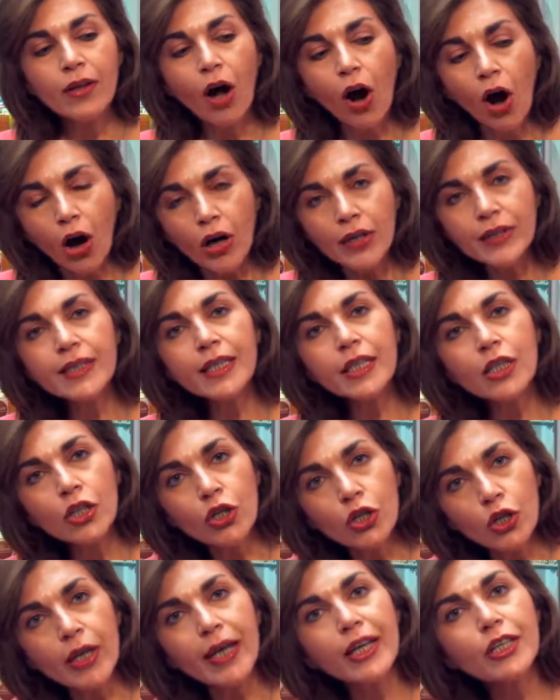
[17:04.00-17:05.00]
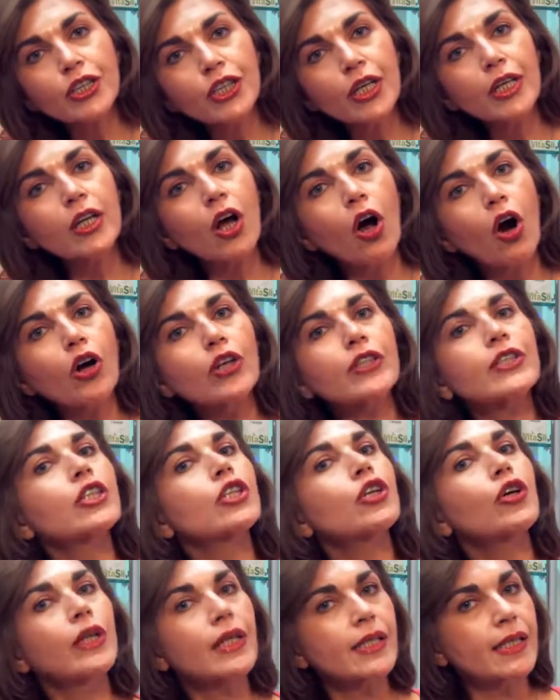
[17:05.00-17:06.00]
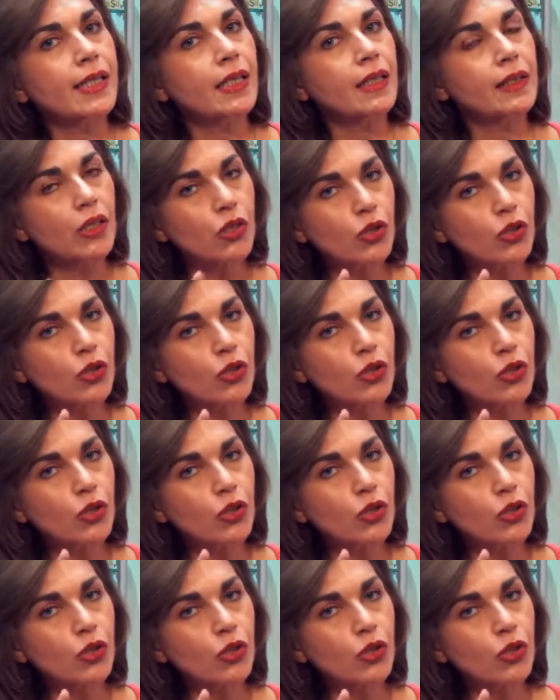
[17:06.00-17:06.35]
The articulation articulacil,